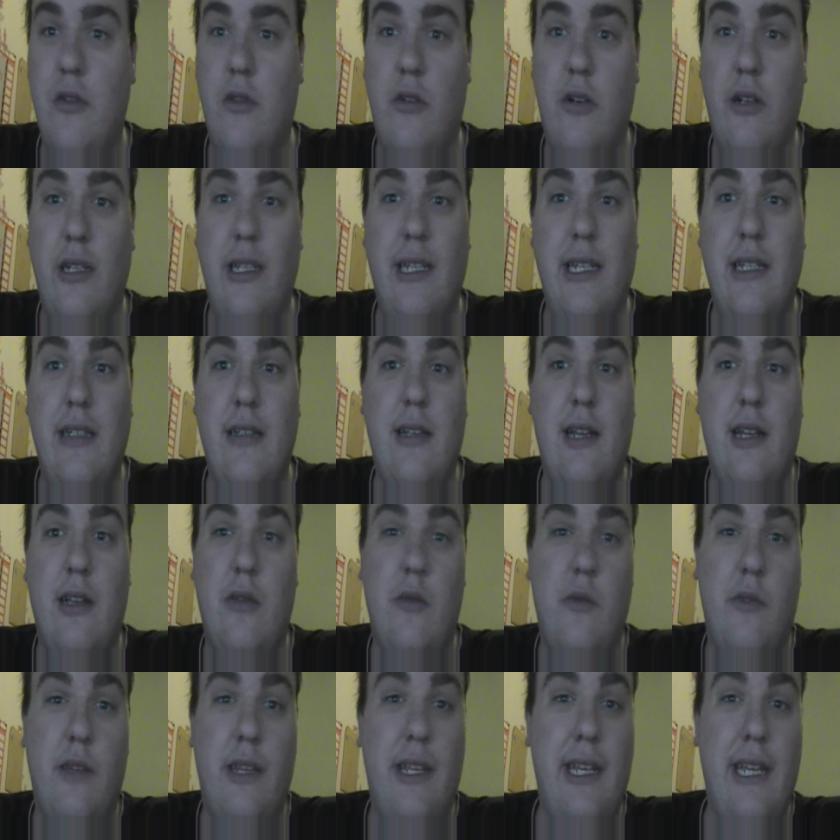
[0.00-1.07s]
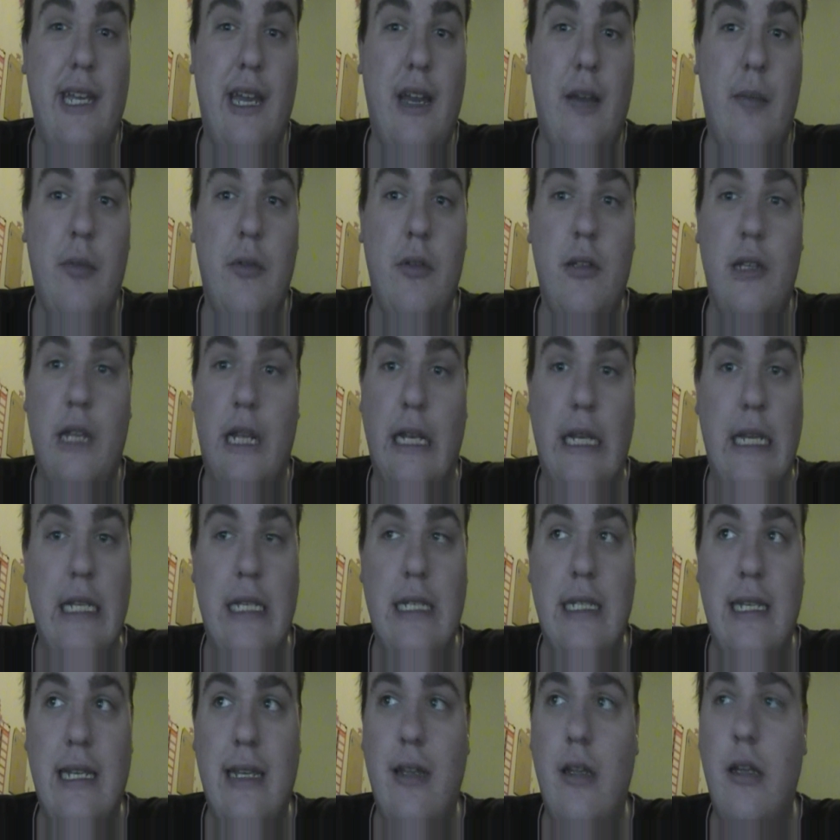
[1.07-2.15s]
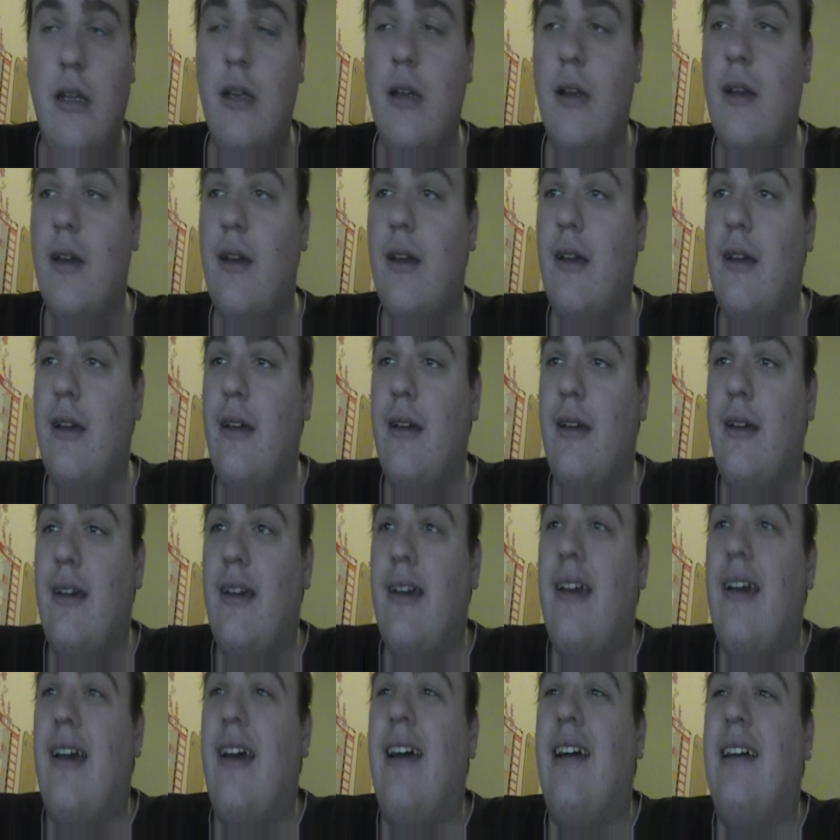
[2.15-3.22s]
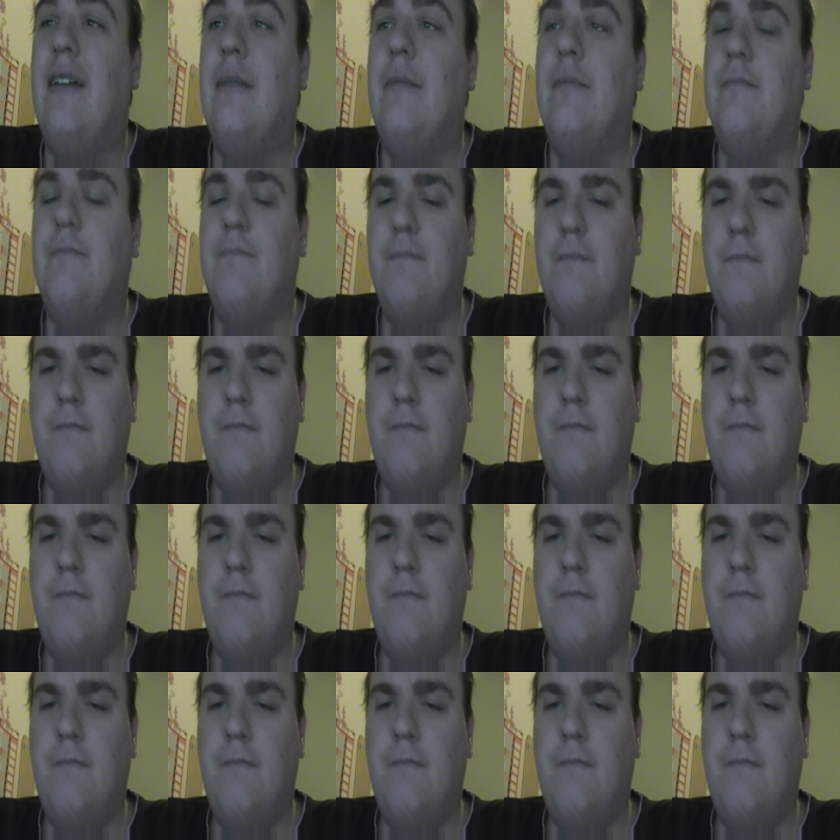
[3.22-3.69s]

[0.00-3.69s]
or at least I don't think it happened, I didn't see it.